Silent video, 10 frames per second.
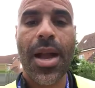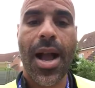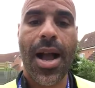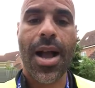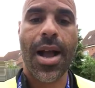
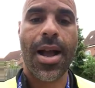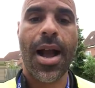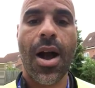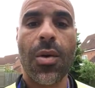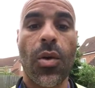uh,
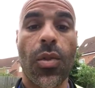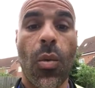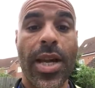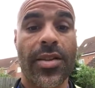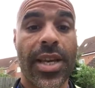I would on the
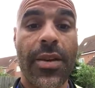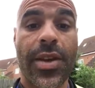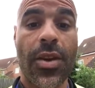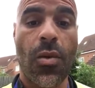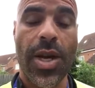Wednesday
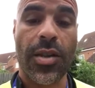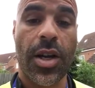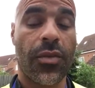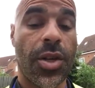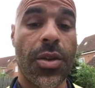evening or Wednesday
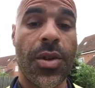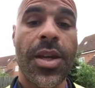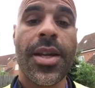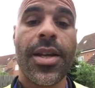afternoon,